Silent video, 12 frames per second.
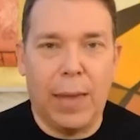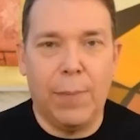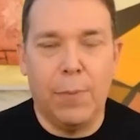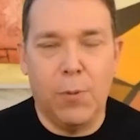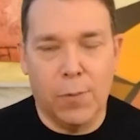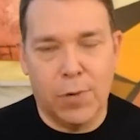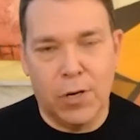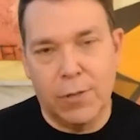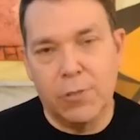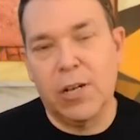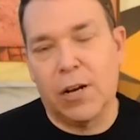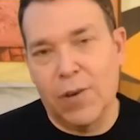the baby
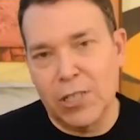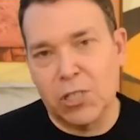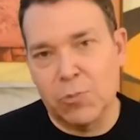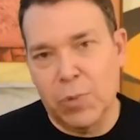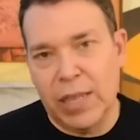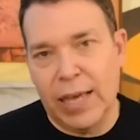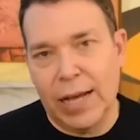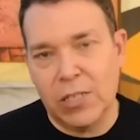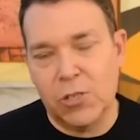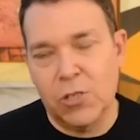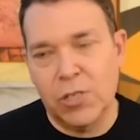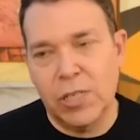boomer generation with the
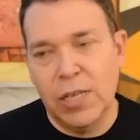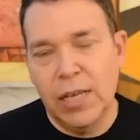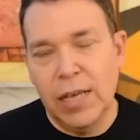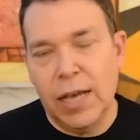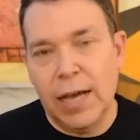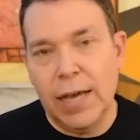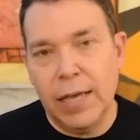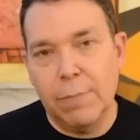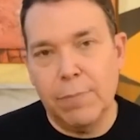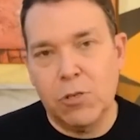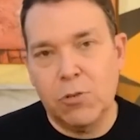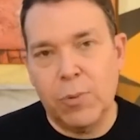Xers uh,
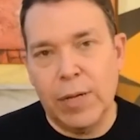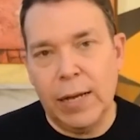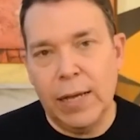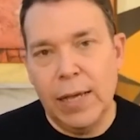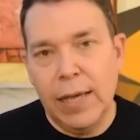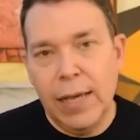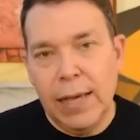in between.